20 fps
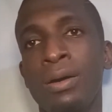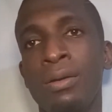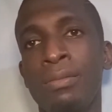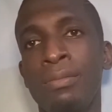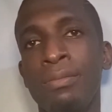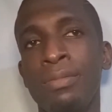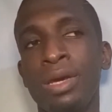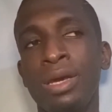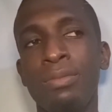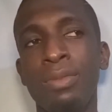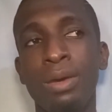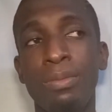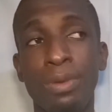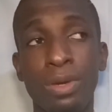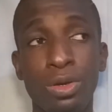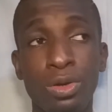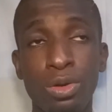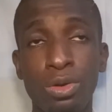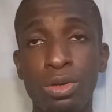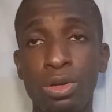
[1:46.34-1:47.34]
It may be
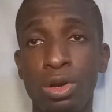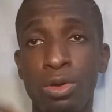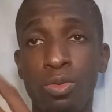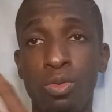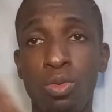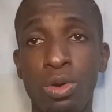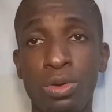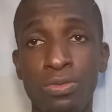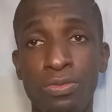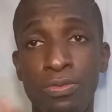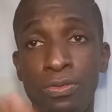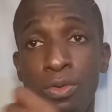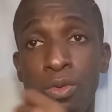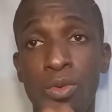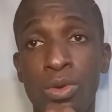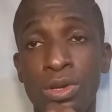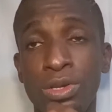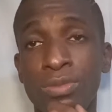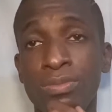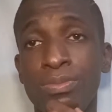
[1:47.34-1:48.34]
good for
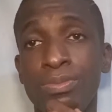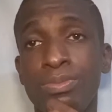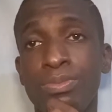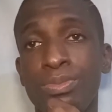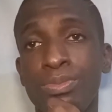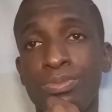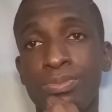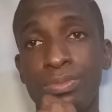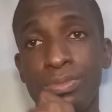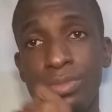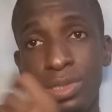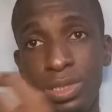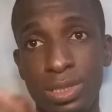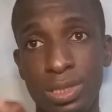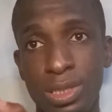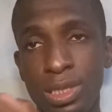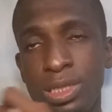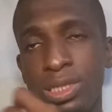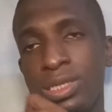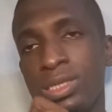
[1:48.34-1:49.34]
one
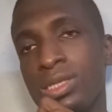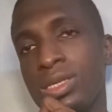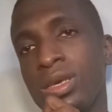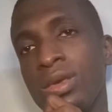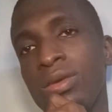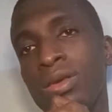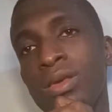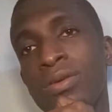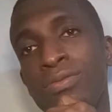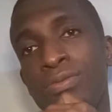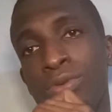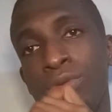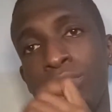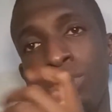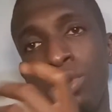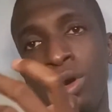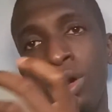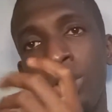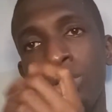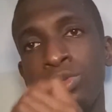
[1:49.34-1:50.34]
seat if you
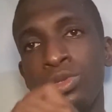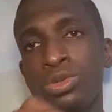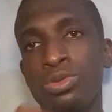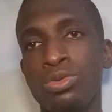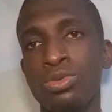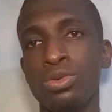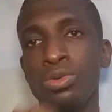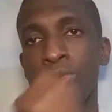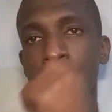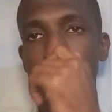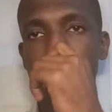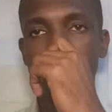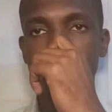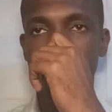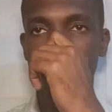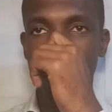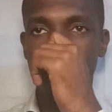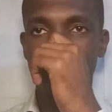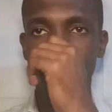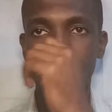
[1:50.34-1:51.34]
know how to
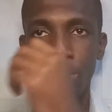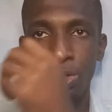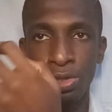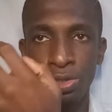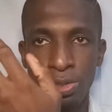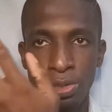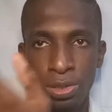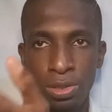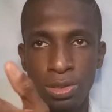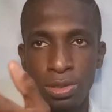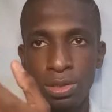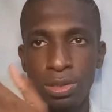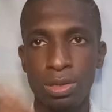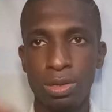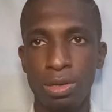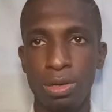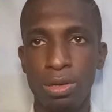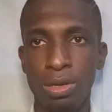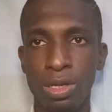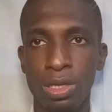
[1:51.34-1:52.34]
adjust
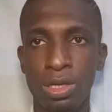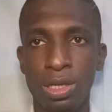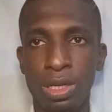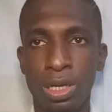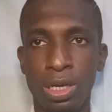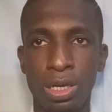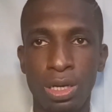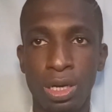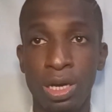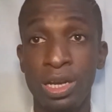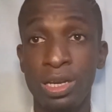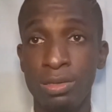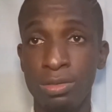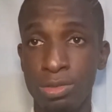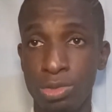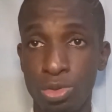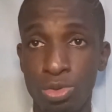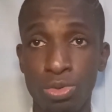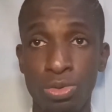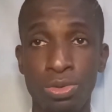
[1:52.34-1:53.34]
and
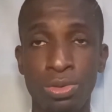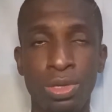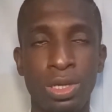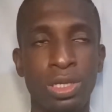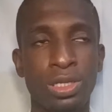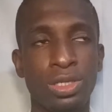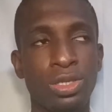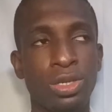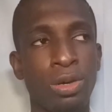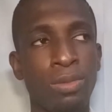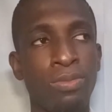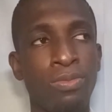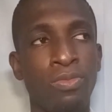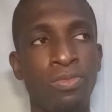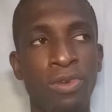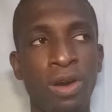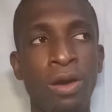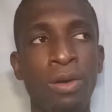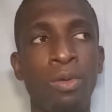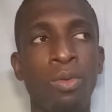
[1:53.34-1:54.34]
tune this up
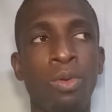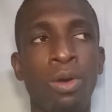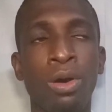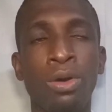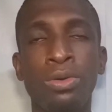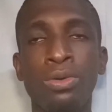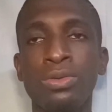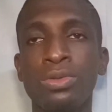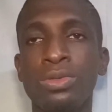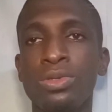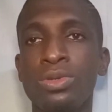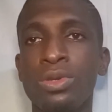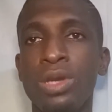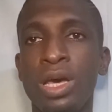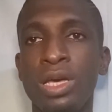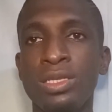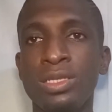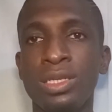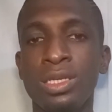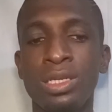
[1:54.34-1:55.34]
very well to
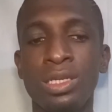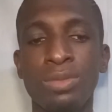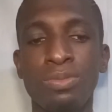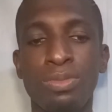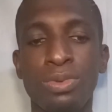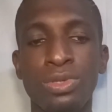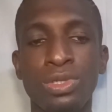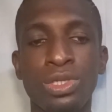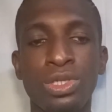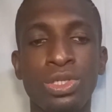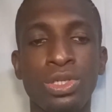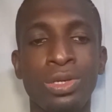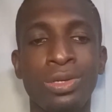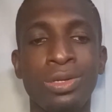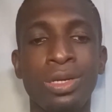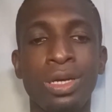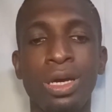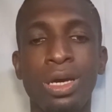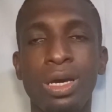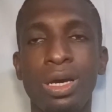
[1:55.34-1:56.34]
that sitting position,
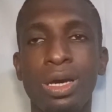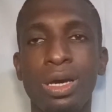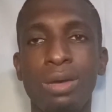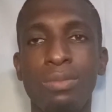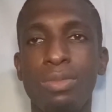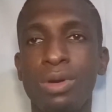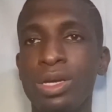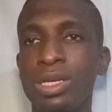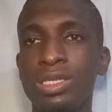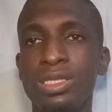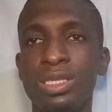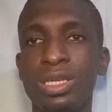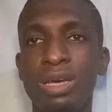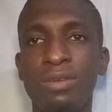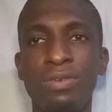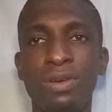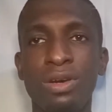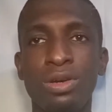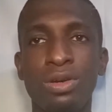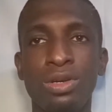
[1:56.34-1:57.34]
but it's
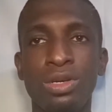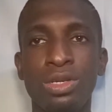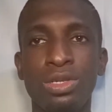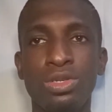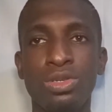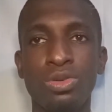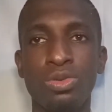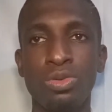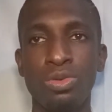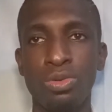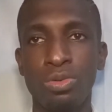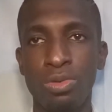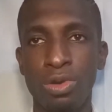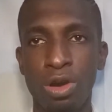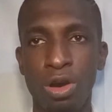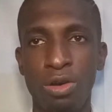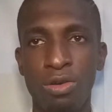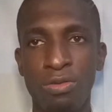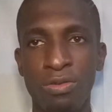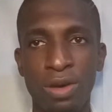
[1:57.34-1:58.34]
never going to
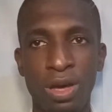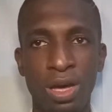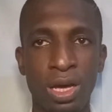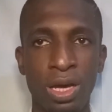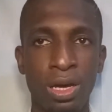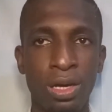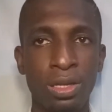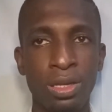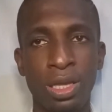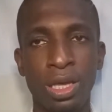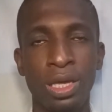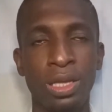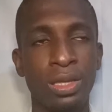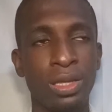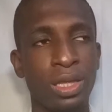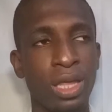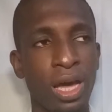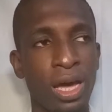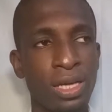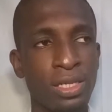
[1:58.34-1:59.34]
cover the
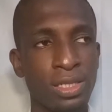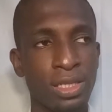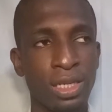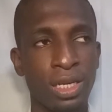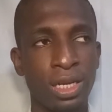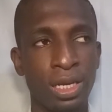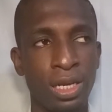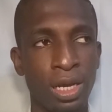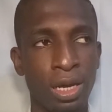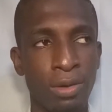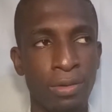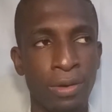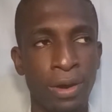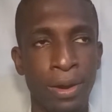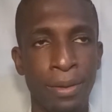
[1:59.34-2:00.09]
entire sitting area,